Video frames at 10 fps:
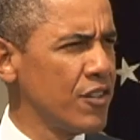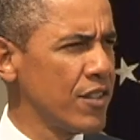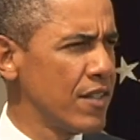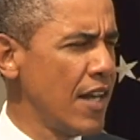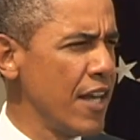
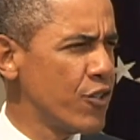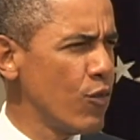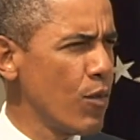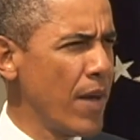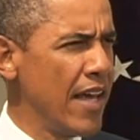as a nation
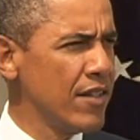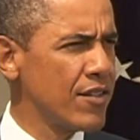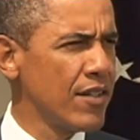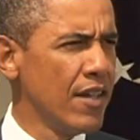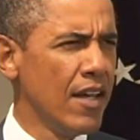
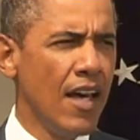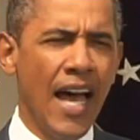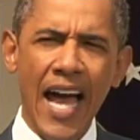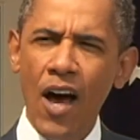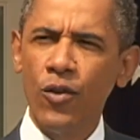remains
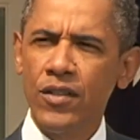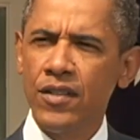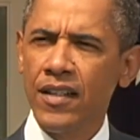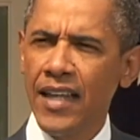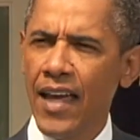how
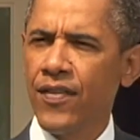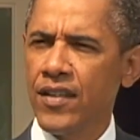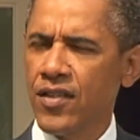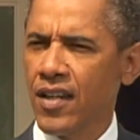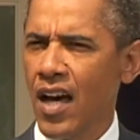to get
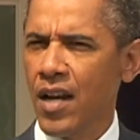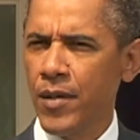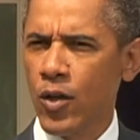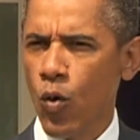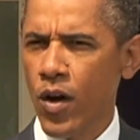this
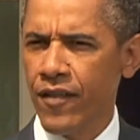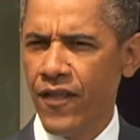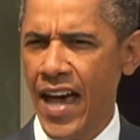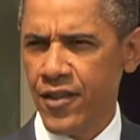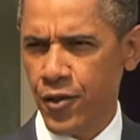economy growing
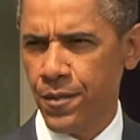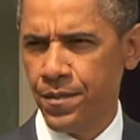faster.